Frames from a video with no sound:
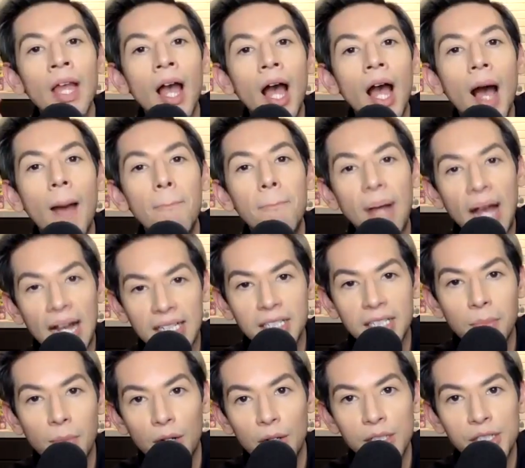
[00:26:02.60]
Uh, back to
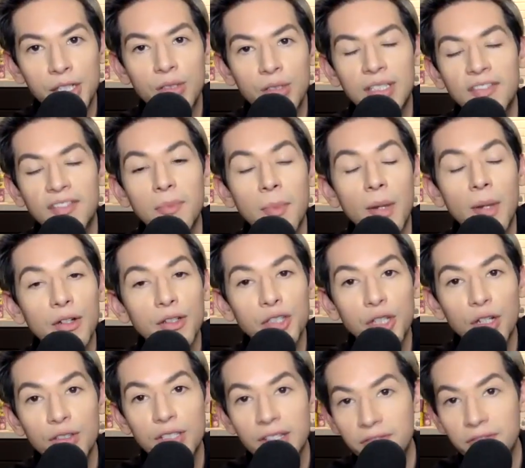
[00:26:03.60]
Margaret Josephs. Margaret
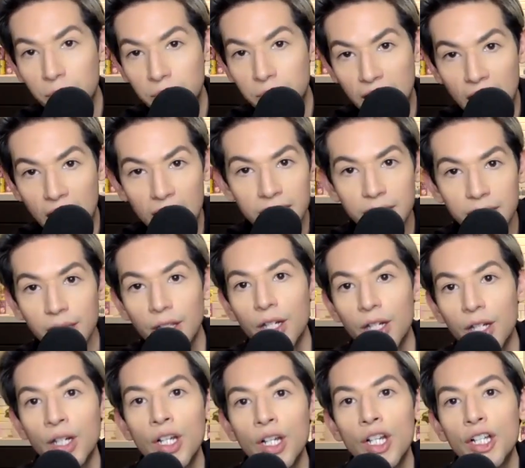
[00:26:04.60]
Josephs was a hustler.